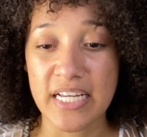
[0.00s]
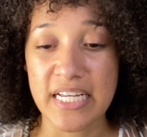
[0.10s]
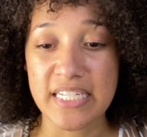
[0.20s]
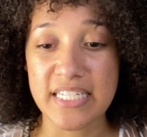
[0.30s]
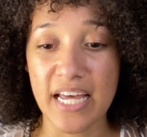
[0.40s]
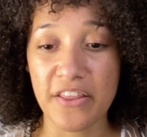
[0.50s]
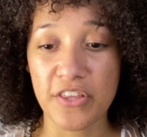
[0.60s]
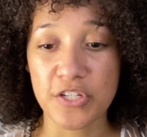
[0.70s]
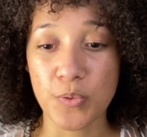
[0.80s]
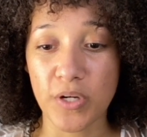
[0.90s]
send the
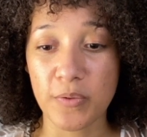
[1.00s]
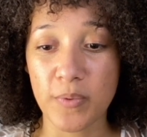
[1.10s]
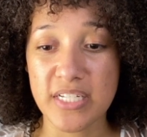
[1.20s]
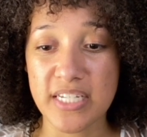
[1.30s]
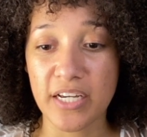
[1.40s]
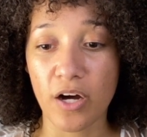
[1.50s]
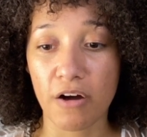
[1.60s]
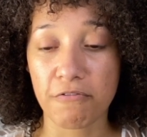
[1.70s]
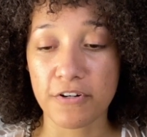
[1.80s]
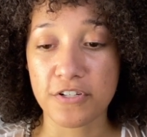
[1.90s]
21-day
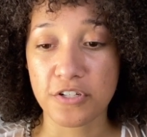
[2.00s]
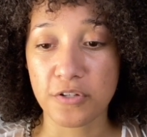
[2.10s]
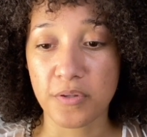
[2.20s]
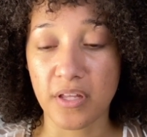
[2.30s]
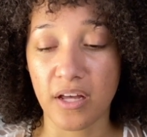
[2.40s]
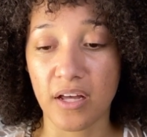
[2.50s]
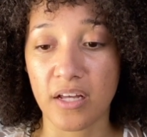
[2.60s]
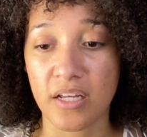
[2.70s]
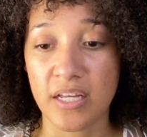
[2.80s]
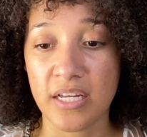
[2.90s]
offer to the
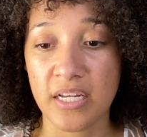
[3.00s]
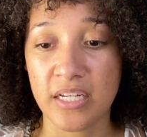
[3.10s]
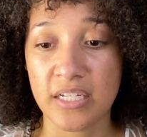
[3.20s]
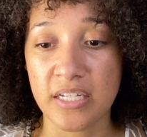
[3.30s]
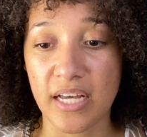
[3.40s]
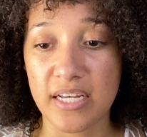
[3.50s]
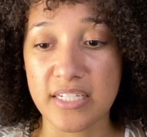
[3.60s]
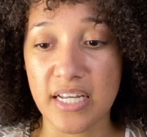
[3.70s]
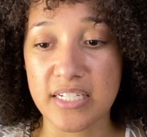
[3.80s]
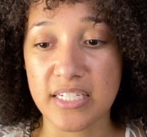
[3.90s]

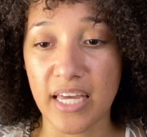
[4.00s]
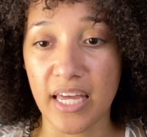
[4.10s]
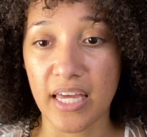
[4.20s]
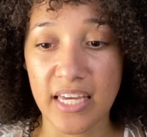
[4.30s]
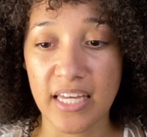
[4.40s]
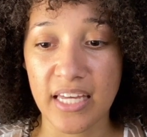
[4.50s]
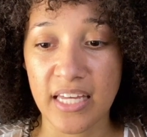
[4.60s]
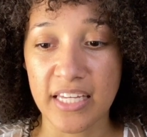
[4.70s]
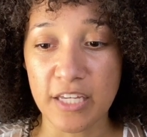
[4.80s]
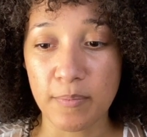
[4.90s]
SSK
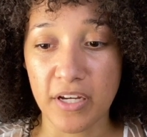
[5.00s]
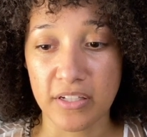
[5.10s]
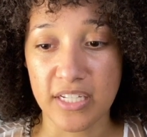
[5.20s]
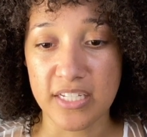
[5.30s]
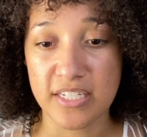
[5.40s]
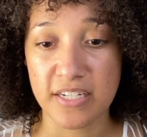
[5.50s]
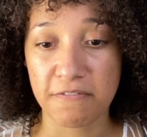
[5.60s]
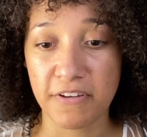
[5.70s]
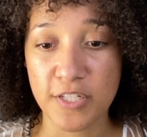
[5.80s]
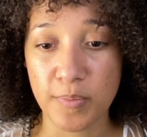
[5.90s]
email list,
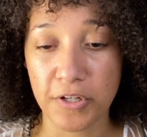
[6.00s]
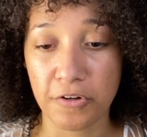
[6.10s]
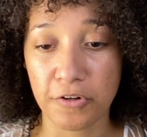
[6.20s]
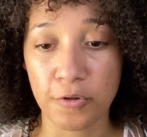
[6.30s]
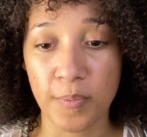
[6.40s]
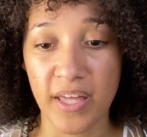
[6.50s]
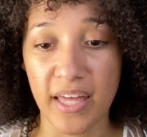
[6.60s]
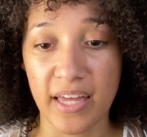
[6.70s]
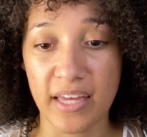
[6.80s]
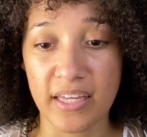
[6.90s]
Facebook group,
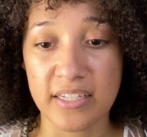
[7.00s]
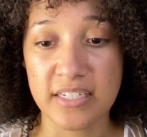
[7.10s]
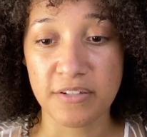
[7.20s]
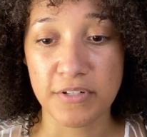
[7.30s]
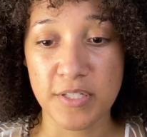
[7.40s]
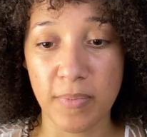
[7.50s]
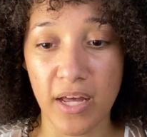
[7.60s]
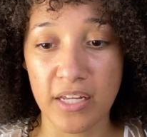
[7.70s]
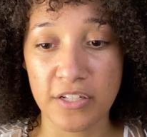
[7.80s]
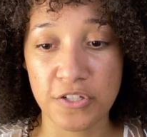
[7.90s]
and
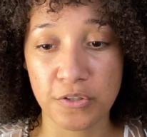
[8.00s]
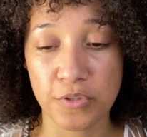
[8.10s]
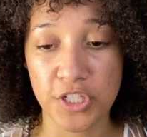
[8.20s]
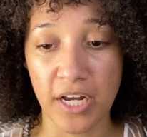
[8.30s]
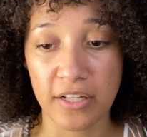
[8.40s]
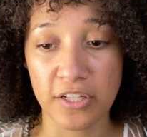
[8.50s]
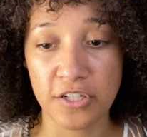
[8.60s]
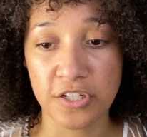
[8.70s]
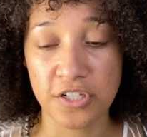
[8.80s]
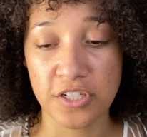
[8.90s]
respond to
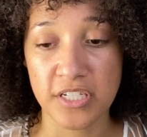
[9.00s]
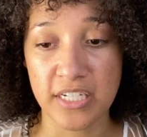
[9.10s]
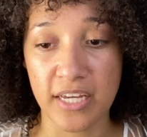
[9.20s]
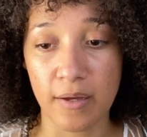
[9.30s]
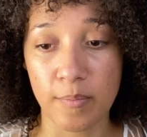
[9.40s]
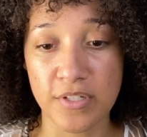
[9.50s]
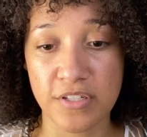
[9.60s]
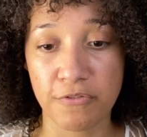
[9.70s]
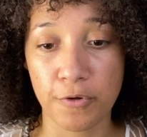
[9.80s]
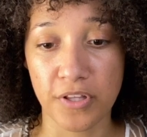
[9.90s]
challenge DMs
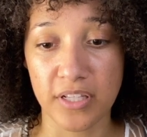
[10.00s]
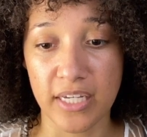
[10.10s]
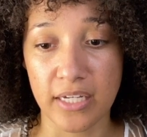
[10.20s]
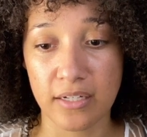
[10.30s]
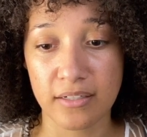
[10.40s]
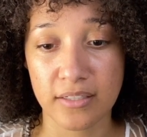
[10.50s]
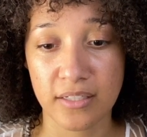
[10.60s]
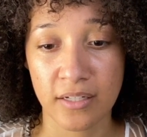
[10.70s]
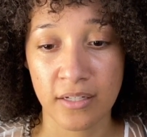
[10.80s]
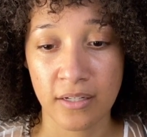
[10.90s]
for the link.
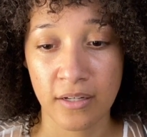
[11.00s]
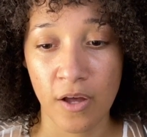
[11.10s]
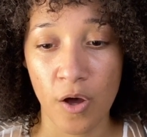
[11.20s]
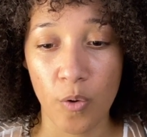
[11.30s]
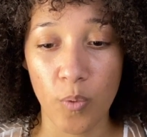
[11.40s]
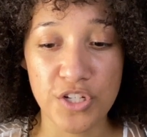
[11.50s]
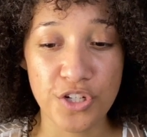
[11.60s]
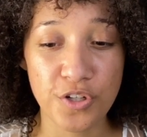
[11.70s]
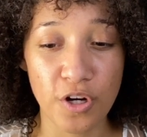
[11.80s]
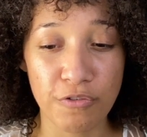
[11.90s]
What's
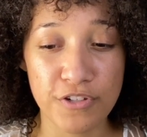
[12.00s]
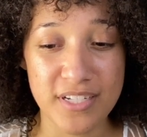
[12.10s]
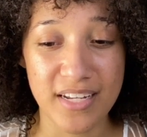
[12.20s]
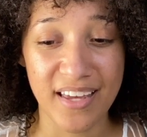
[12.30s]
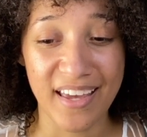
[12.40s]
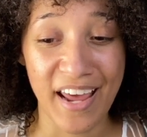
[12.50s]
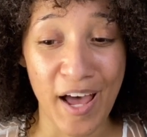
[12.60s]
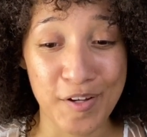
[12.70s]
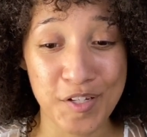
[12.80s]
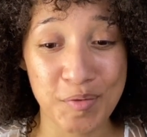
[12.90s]
your goal for today and
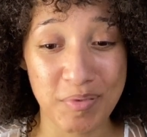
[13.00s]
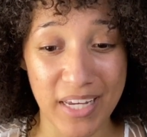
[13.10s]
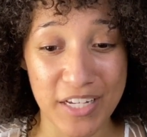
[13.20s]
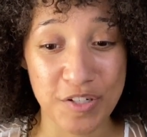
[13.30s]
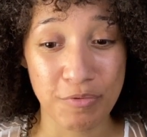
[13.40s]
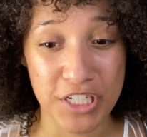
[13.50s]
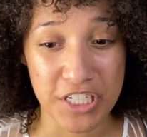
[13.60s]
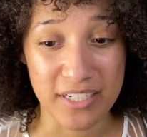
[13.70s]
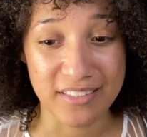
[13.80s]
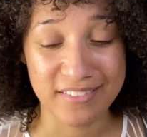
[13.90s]
how do you plan to reach
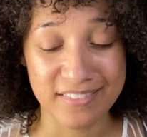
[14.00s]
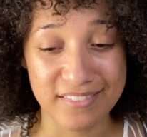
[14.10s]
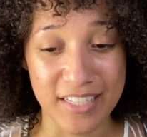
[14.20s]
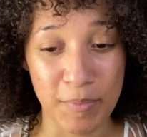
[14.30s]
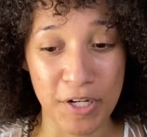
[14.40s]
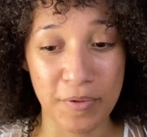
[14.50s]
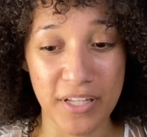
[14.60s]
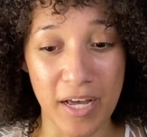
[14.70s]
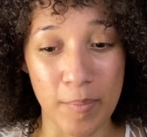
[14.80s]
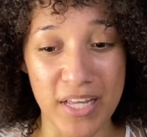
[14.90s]
it? Let me know in the
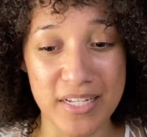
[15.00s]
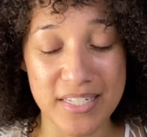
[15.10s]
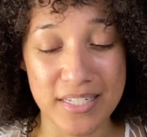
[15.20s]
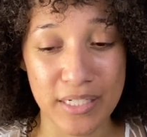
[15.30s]
comments.